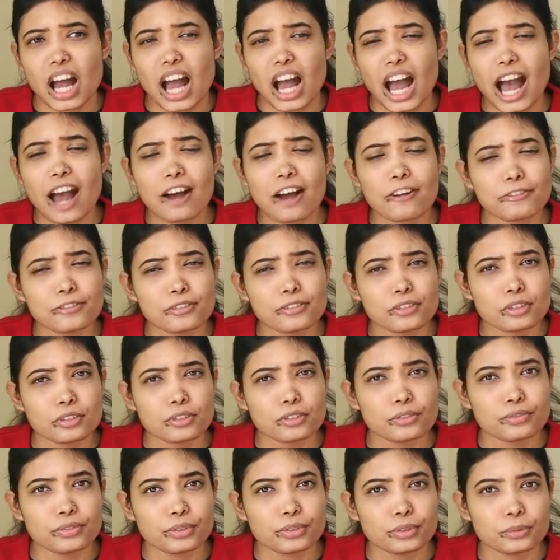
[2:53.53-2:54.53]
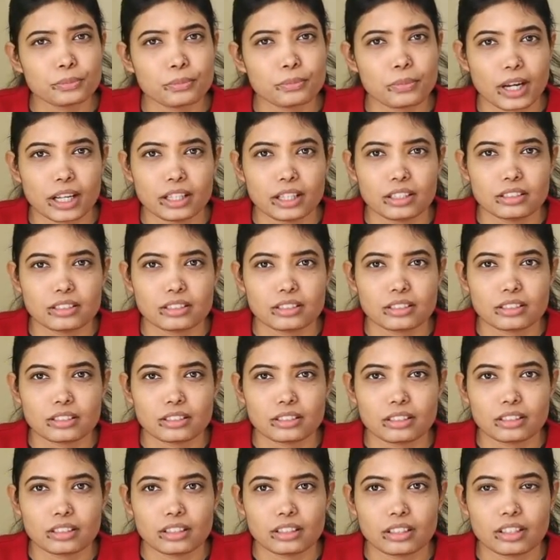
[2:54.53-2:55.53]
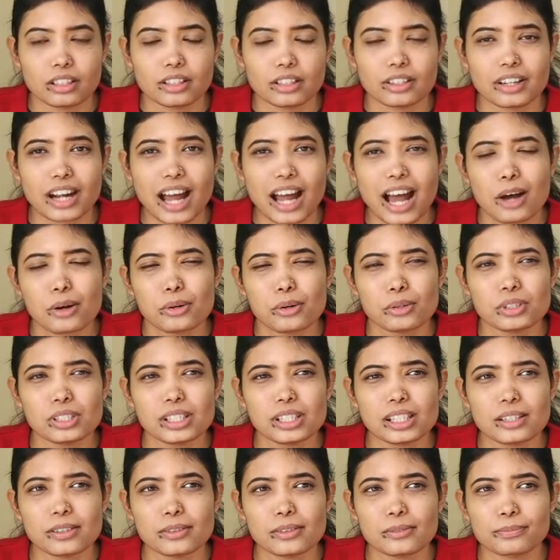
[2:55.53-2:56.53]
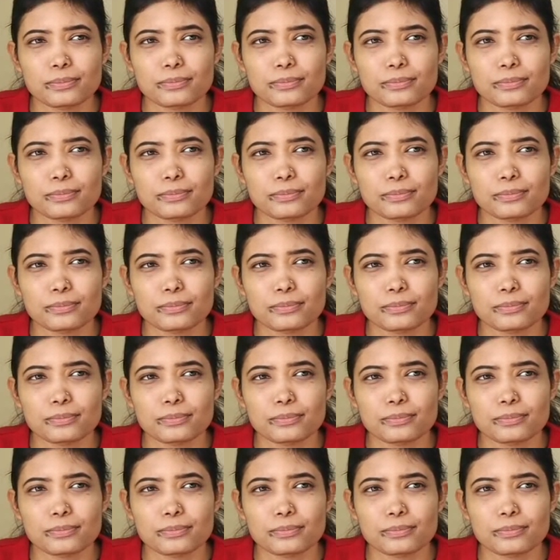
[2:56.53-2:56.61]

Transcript: After a few months, Rahul